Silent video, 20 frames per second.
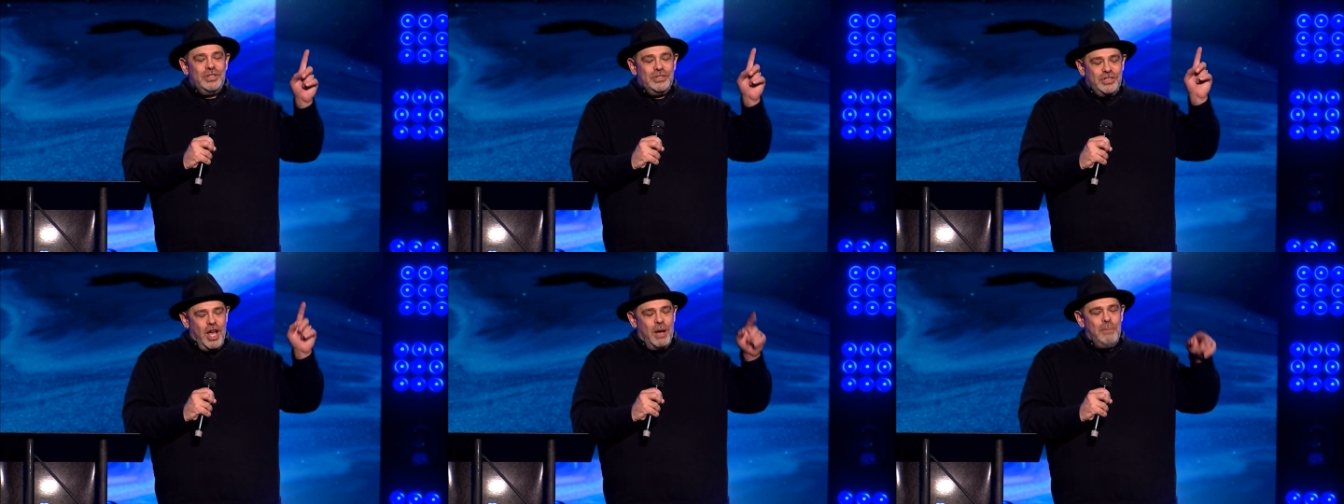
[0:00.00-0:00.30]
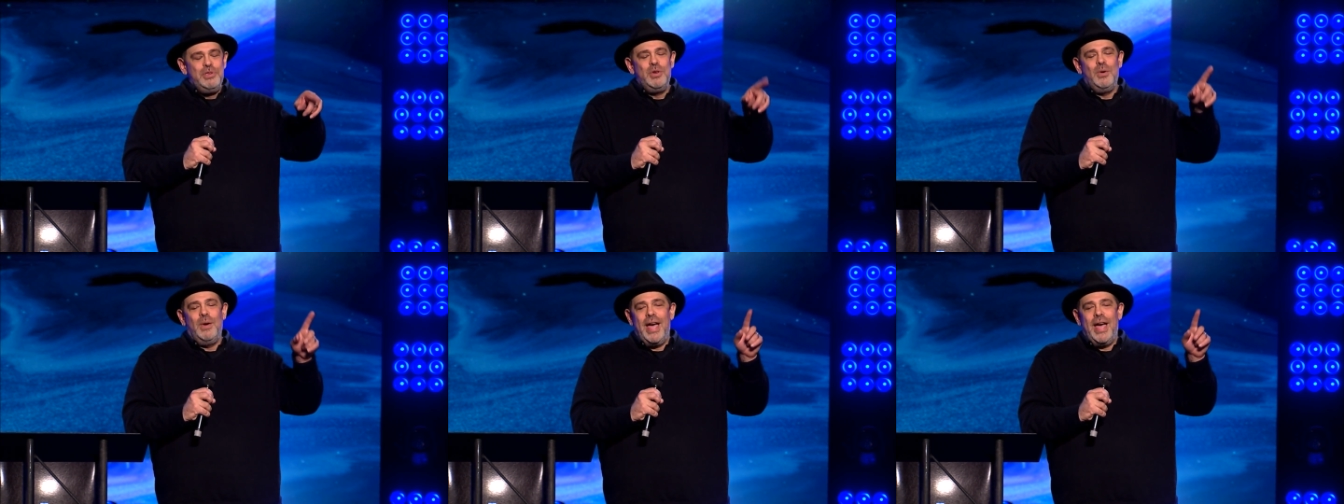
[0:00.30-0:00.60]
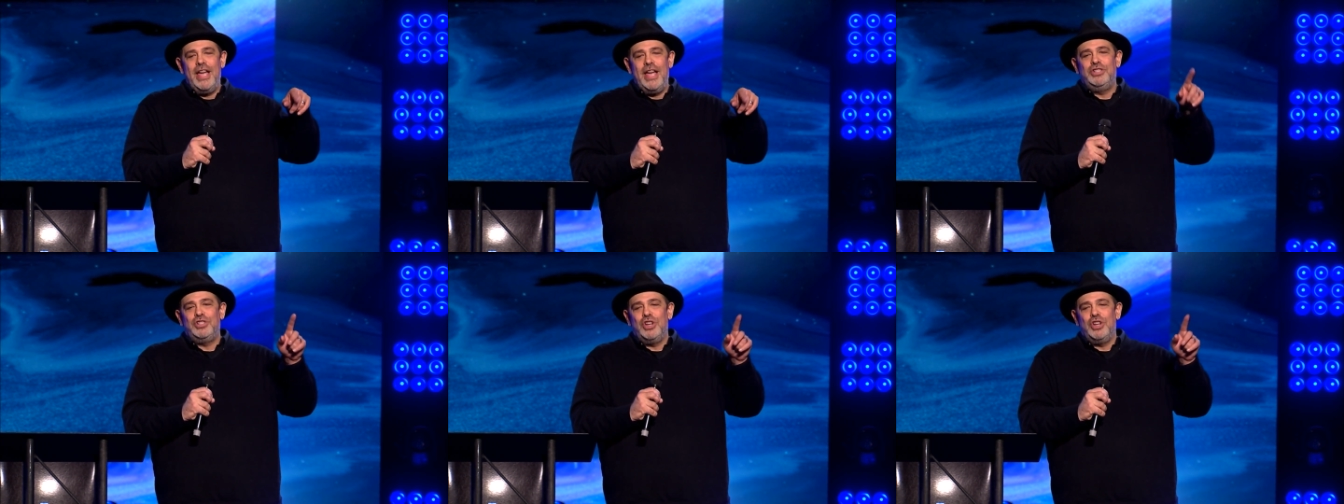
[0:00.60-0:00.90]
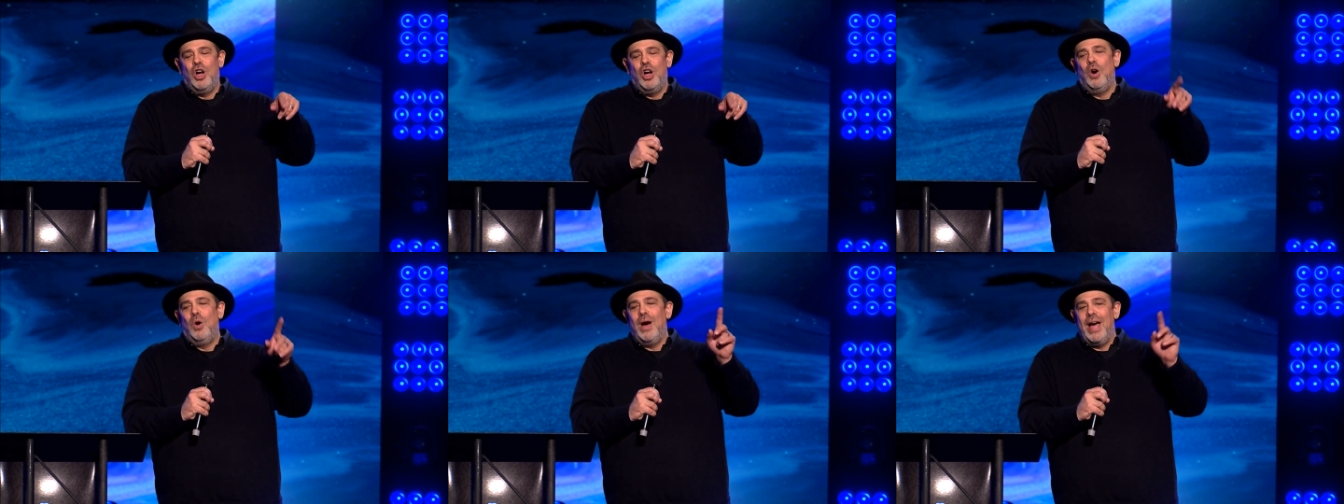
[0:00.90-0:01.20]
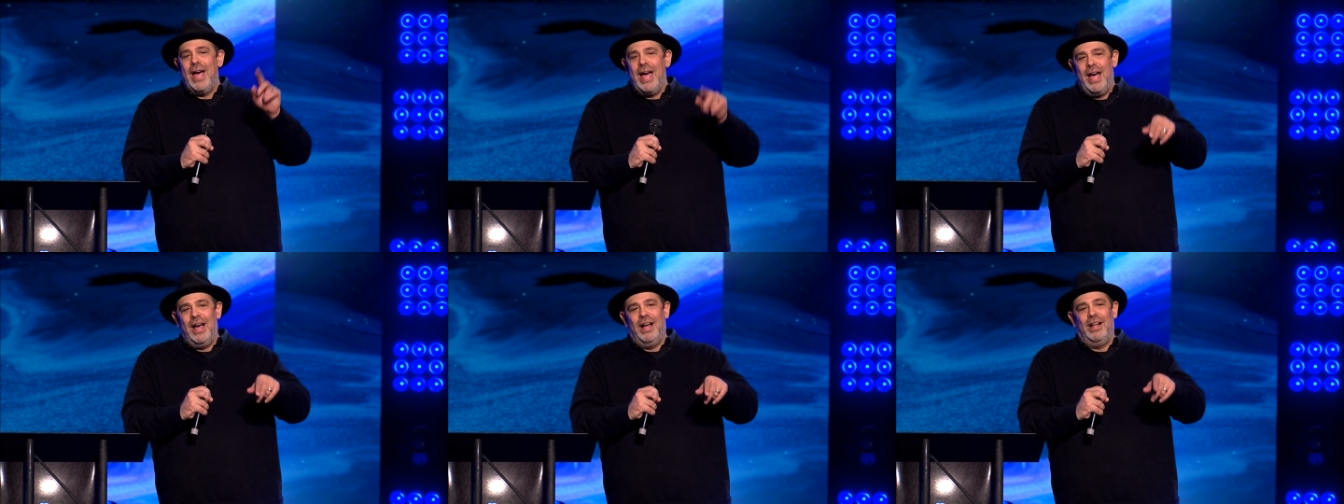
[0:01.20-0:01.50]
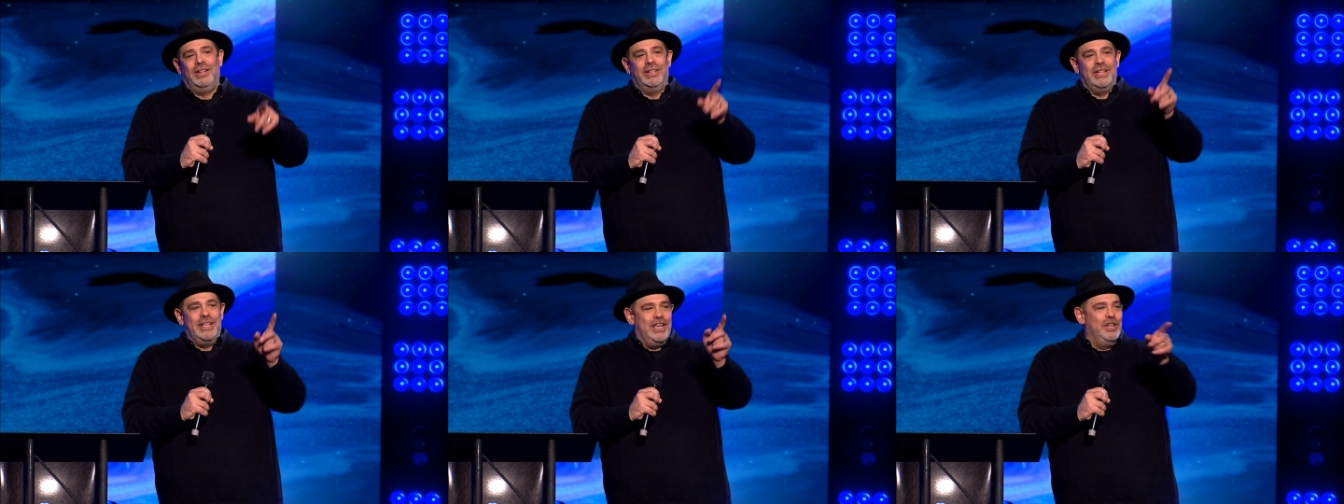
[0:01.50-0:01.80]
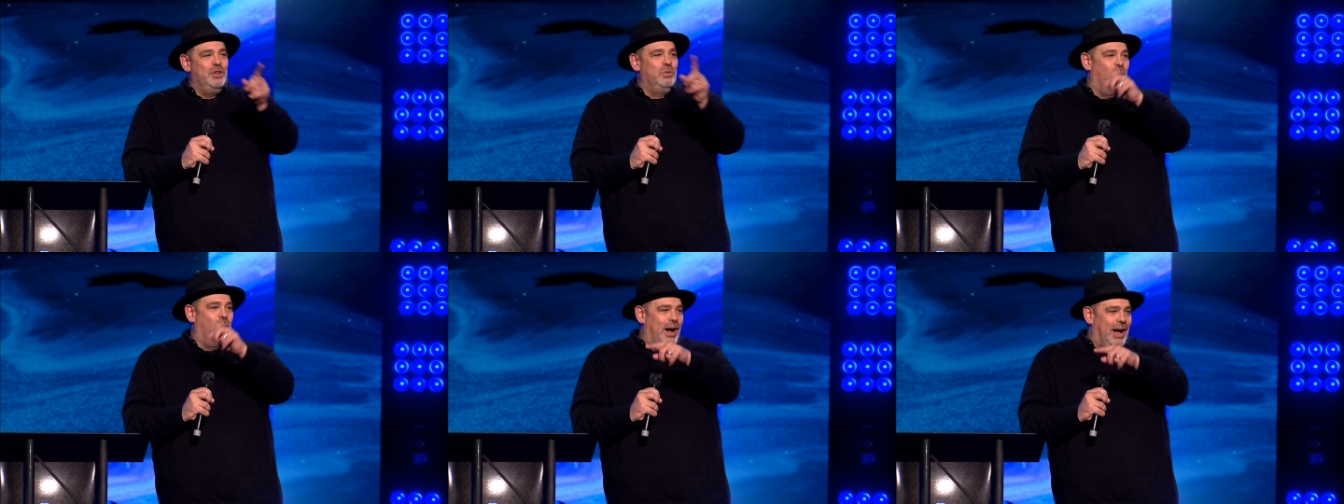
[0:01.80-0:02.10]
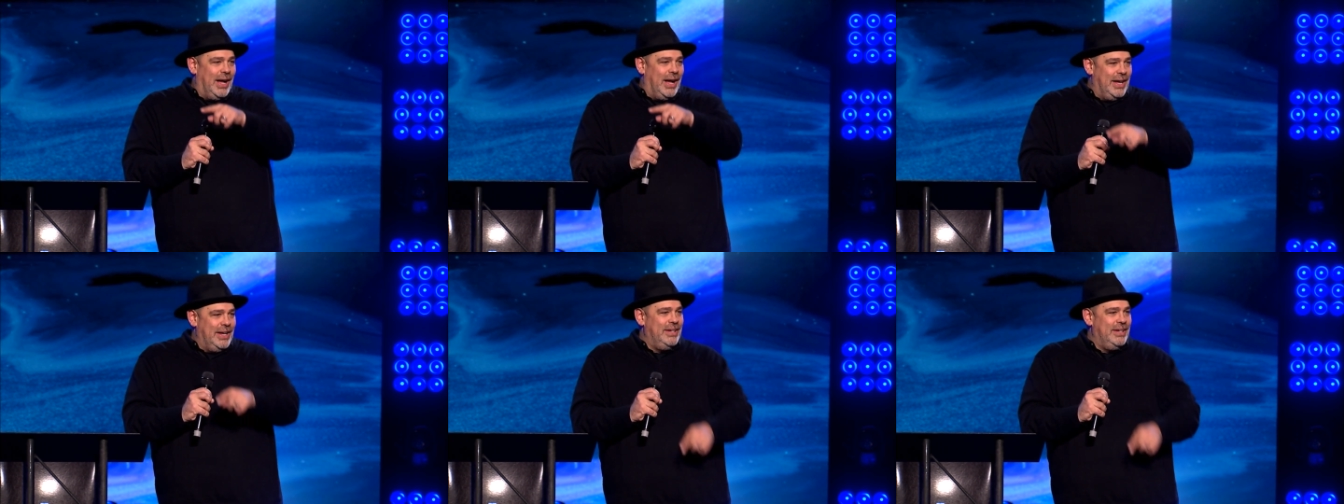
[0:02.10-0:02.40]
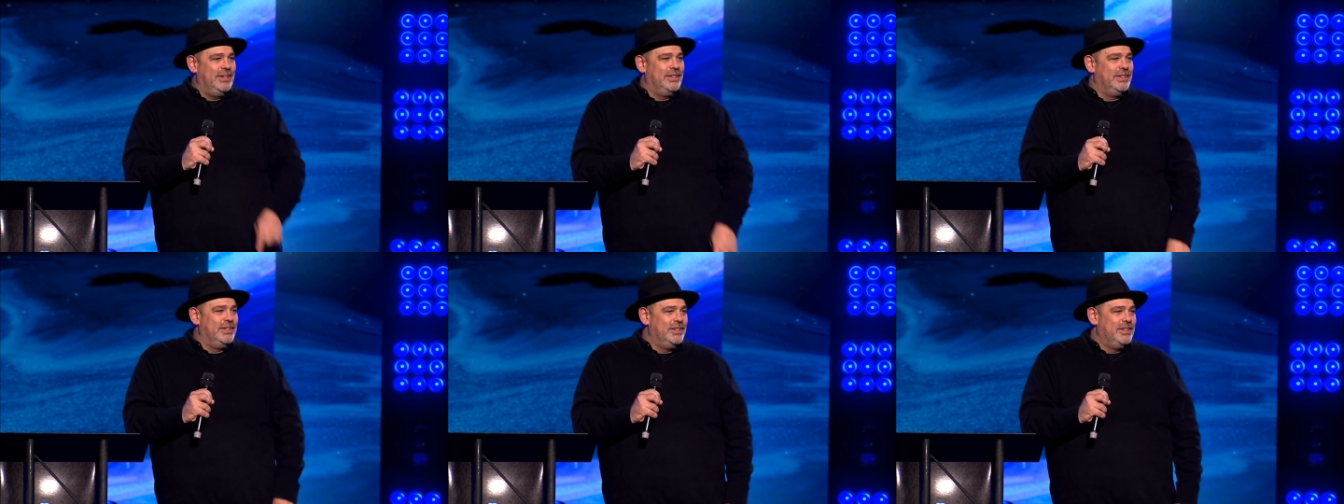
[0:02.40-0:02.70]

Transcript: W H O L E Y.